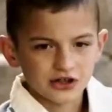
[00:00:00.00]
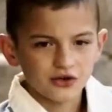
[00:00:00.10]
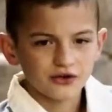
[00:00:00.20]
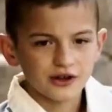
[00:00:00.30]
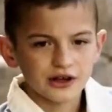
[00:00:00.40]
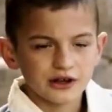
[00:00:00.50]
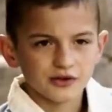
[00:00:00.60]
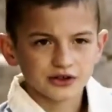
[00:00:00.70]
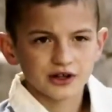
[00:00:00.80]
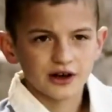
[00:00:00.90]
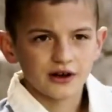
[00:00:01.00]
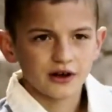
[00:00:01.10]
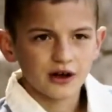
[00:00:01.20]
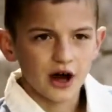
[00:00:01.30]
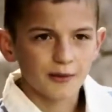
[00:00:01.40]
he knew that it was gonna
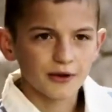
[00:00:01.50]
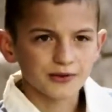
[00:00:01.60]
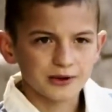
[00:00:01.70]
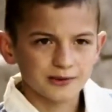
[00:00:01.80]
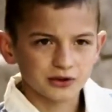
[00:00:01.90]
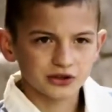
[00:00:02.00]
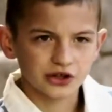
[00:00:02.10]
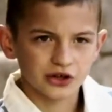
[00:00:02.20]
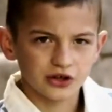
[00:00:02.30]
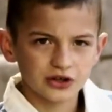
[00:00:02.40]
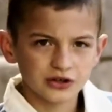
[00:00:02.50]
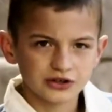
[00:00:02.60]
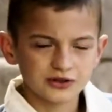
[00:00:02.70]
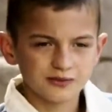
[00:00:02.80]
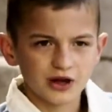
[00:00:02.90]
help other people to
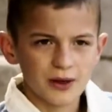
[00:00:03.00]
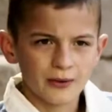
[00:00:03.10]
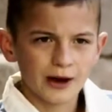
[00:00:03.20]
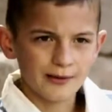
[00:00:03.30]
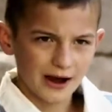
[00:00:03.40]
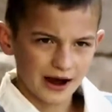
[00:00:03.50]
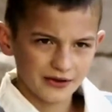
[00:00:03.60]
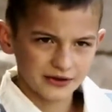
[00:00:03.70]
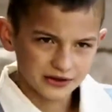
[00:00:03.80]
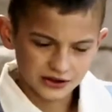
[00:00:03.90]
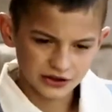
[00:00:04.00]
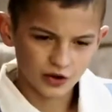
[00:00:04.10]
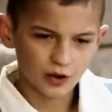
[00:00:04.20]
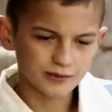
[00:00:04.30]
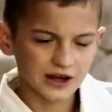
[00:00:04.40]
be on the right path to
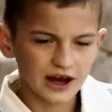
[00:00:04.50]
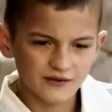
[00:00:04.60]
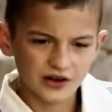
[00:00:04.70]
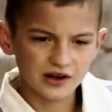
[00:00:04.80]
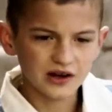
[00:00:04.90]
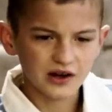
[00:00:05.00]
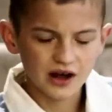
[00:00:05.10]
go up to heaven.